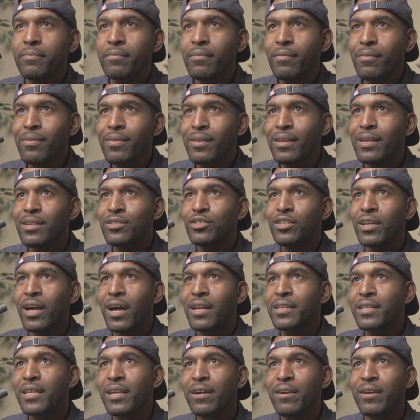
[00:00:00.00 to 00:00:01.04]
John
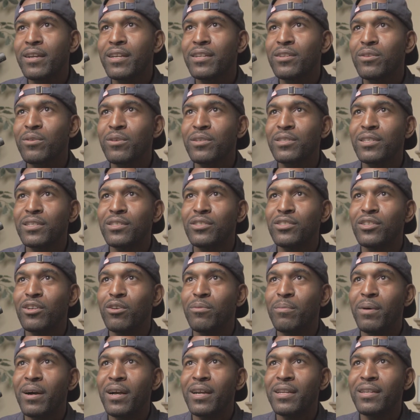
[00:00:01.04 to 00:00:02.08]
Kerry endorsing Joe
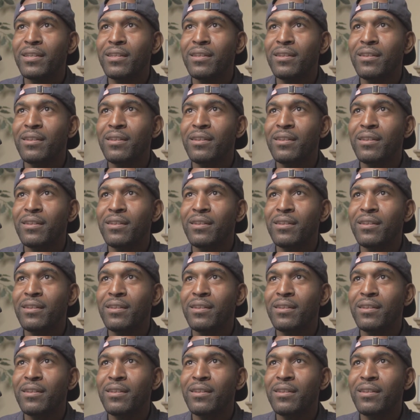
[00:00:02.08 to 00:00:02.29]
Biden